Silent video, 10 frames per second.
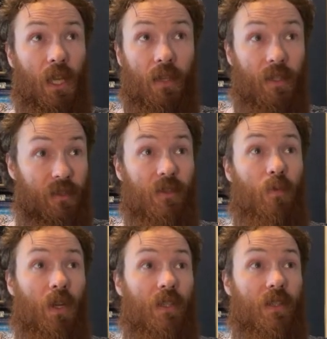And this
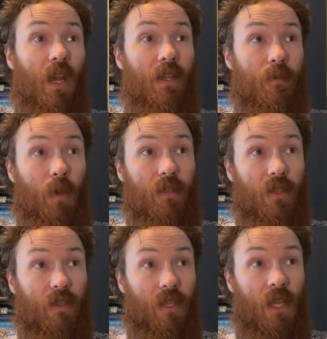is what it does.
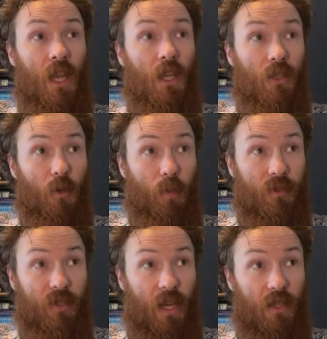Basically, your
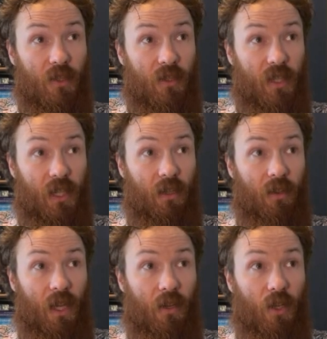percentages
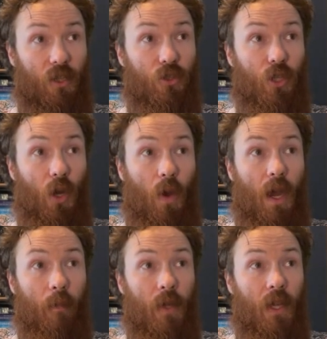here that are going to show
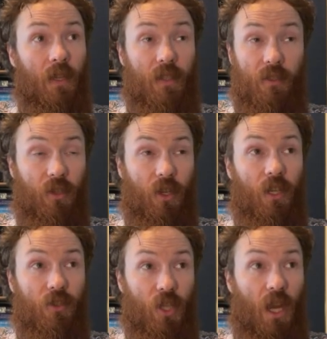up, these are
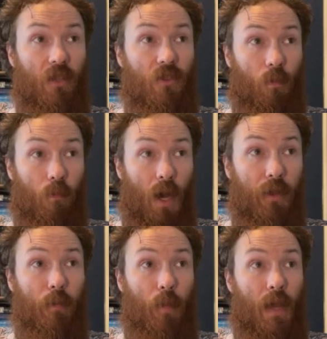going to change
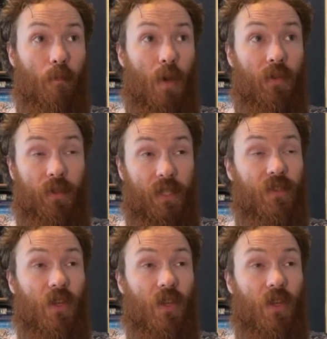month by month.